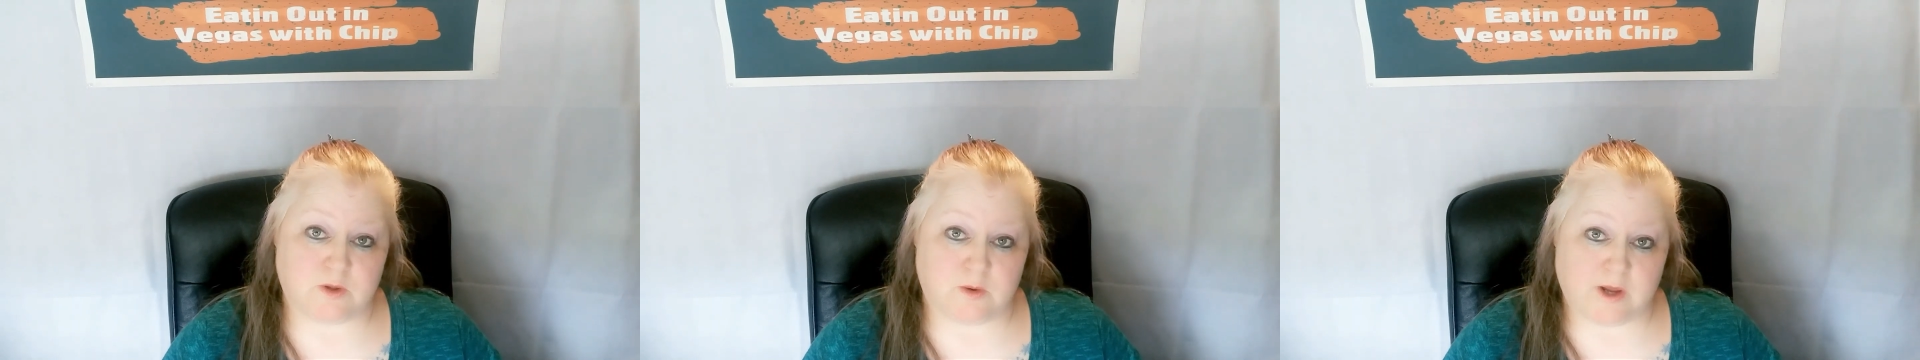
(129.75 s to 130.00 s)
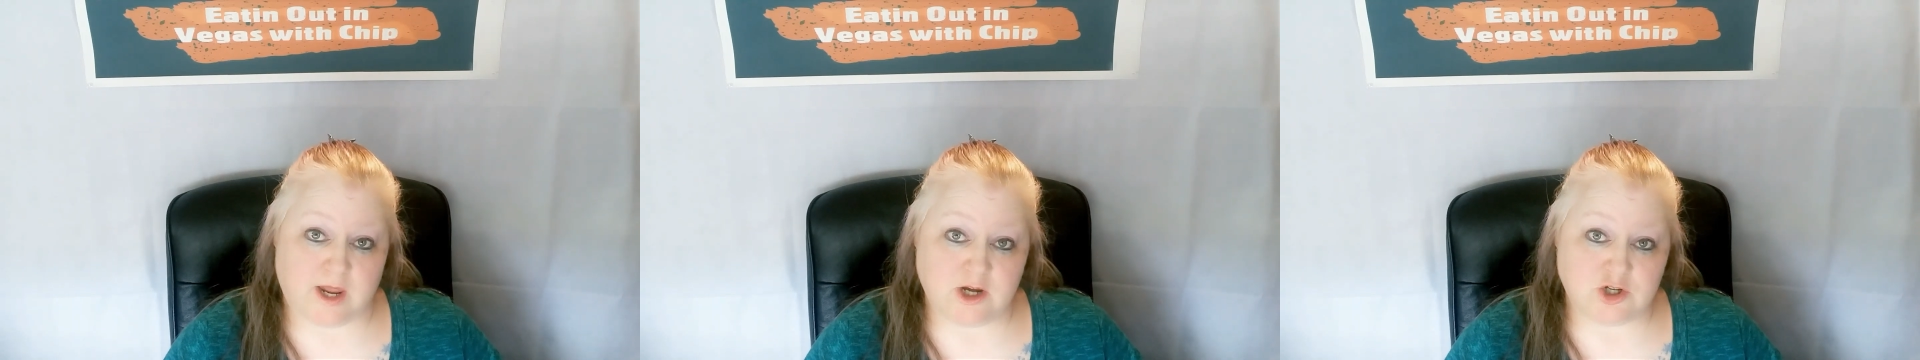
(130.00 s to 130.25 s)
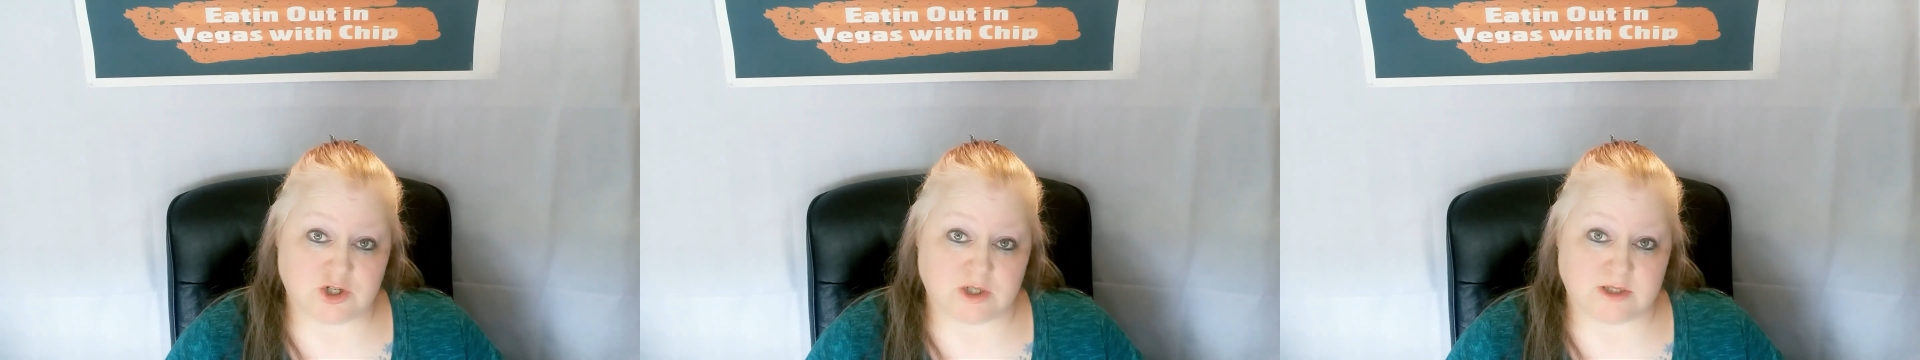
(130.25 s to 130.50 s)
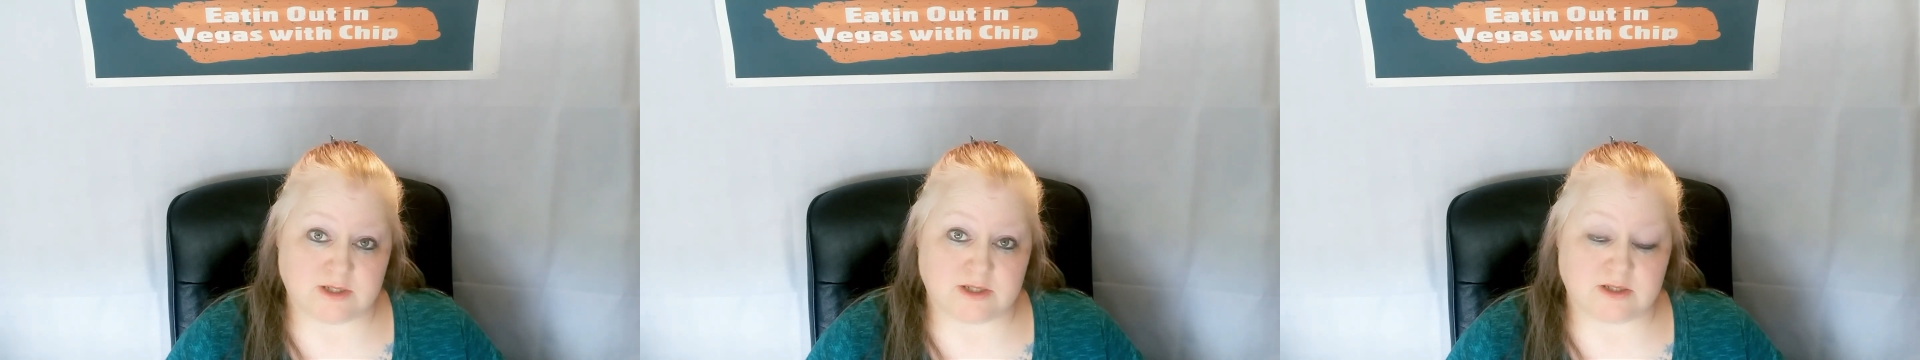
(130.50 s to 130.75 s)

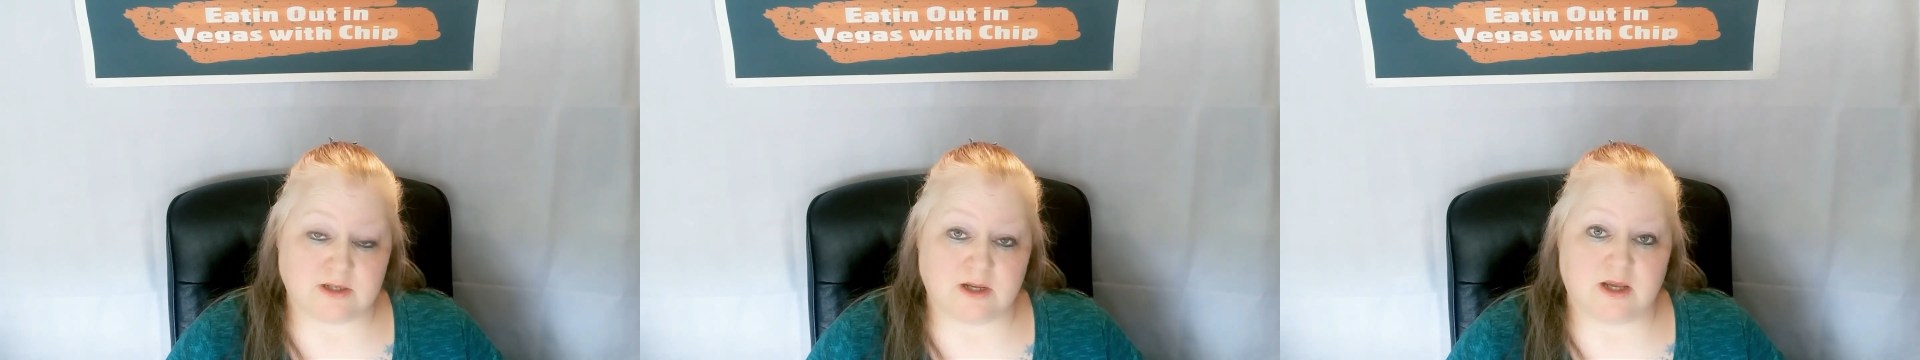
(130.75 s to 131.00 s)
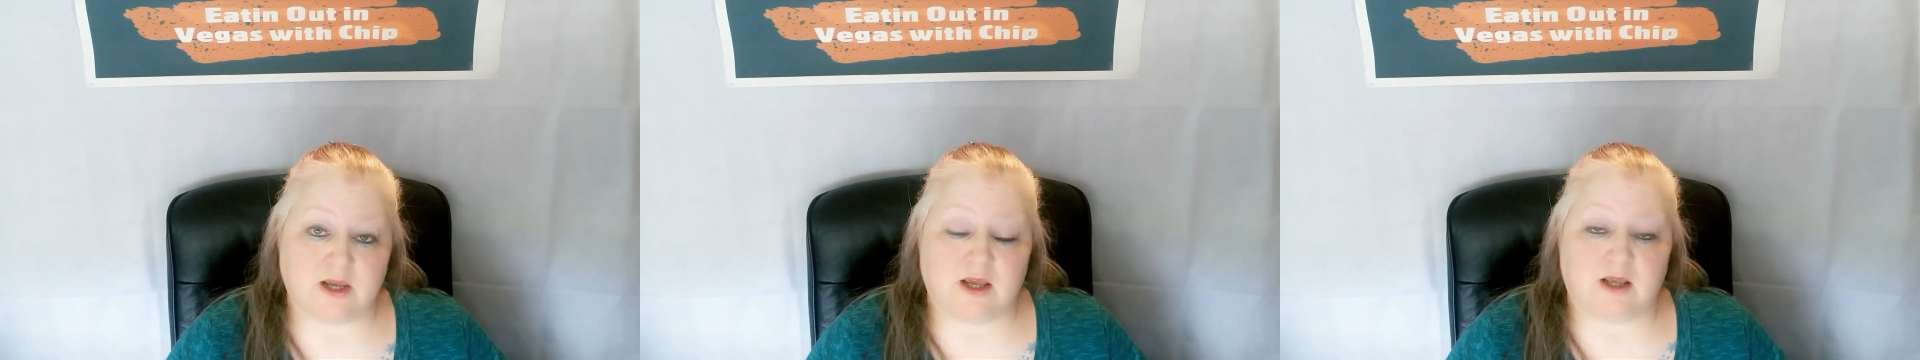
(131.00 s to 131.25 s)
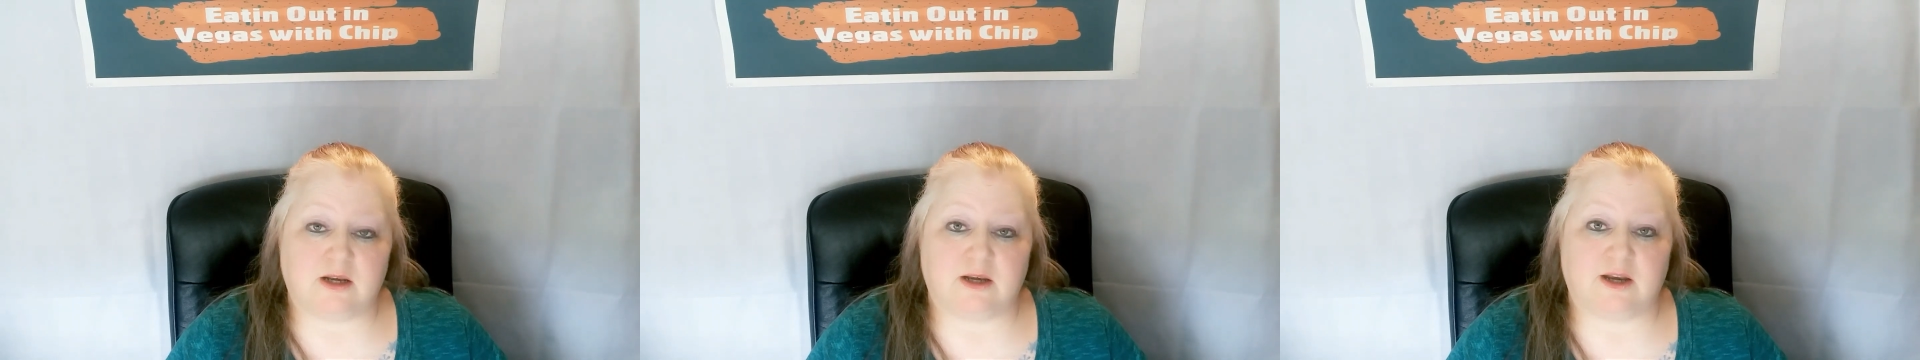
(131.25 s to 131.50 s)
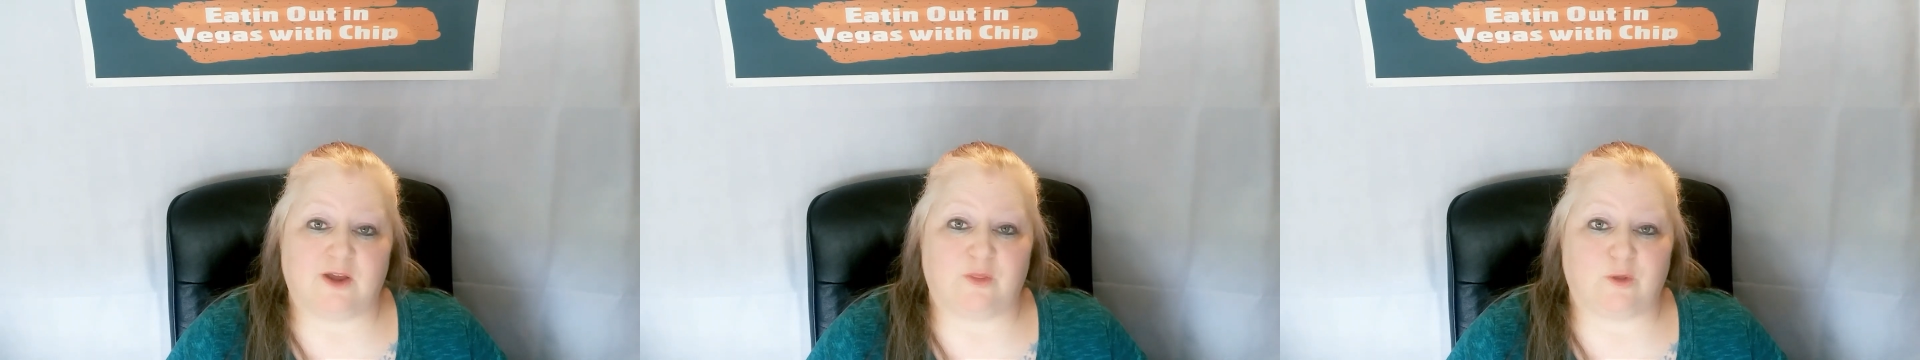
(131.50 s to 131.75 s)
locations.
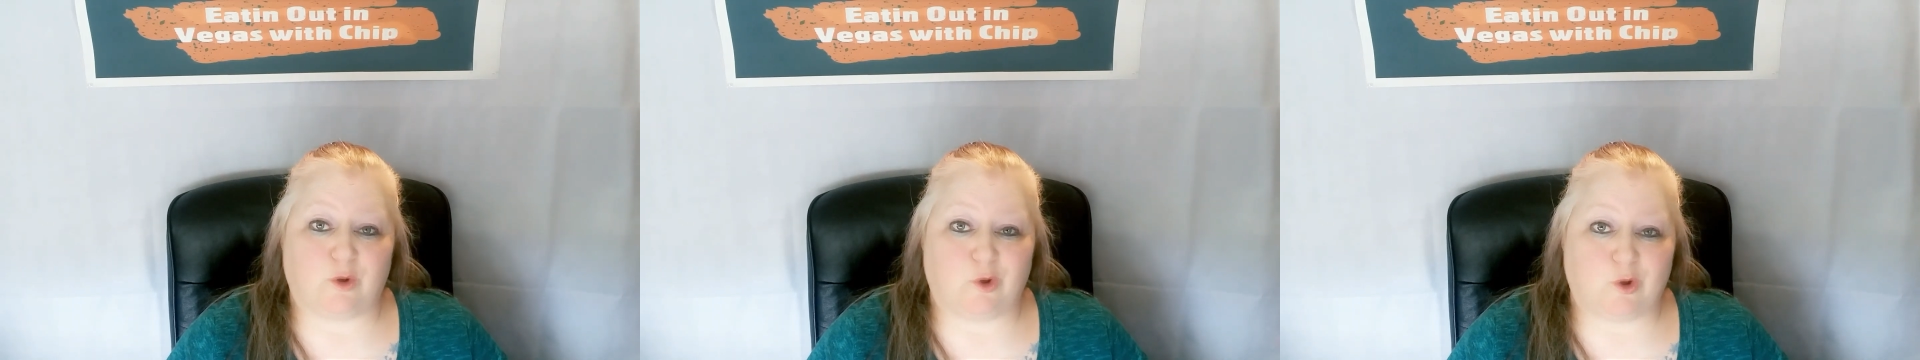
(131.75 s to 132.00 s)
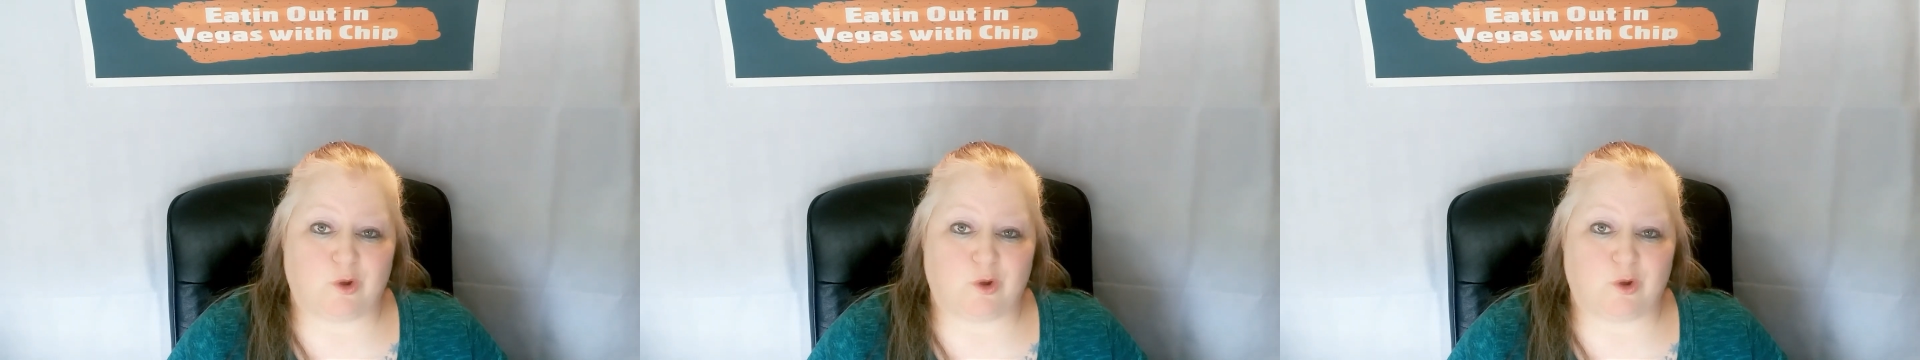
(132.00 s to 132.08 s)
Now, the